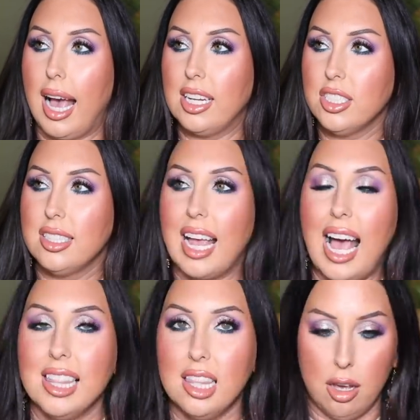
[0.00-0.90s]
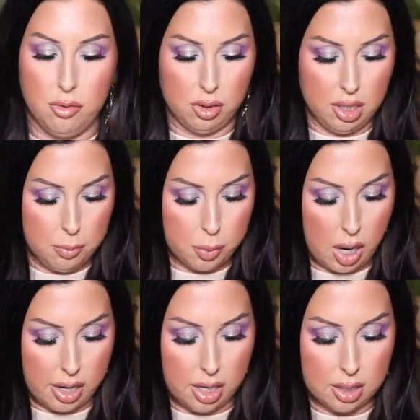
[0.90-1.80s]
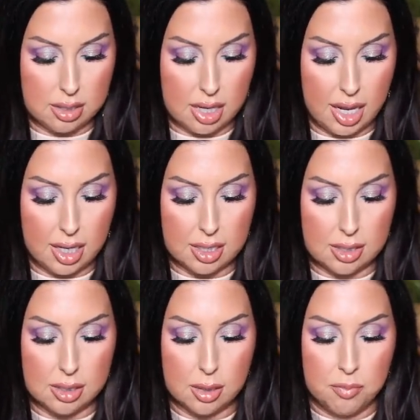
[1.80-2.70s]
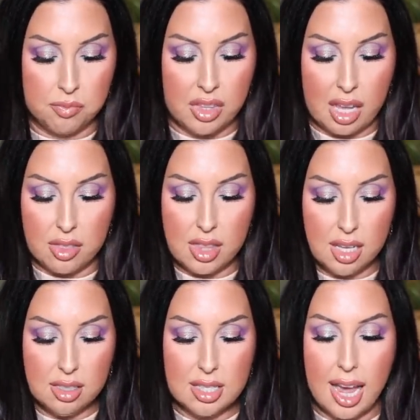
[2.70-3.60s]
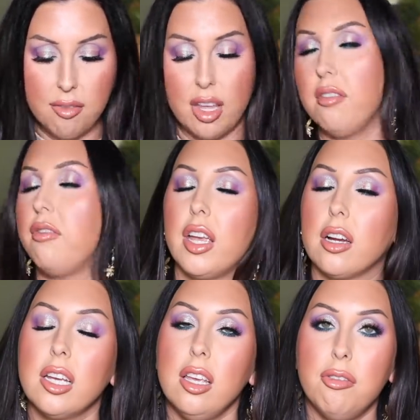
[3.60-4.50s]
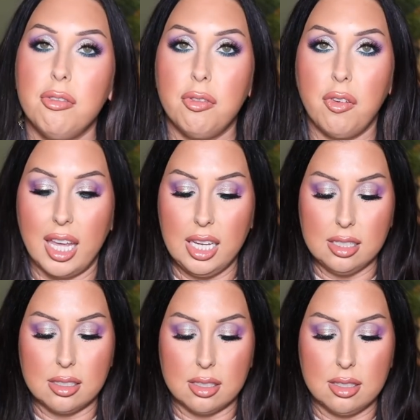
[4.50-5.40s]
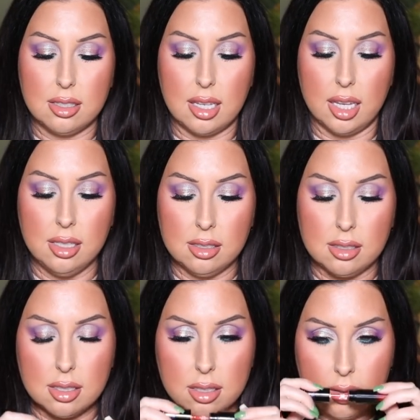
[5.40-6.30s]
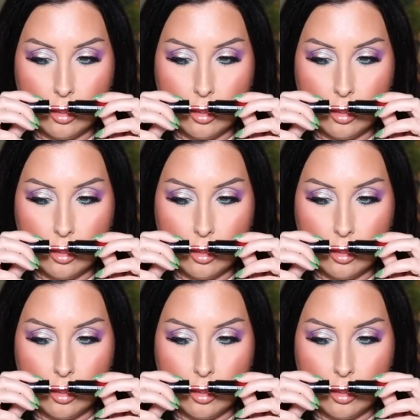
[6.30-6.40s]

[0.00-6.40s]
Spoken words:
I love lip products. And these have a very faint scent.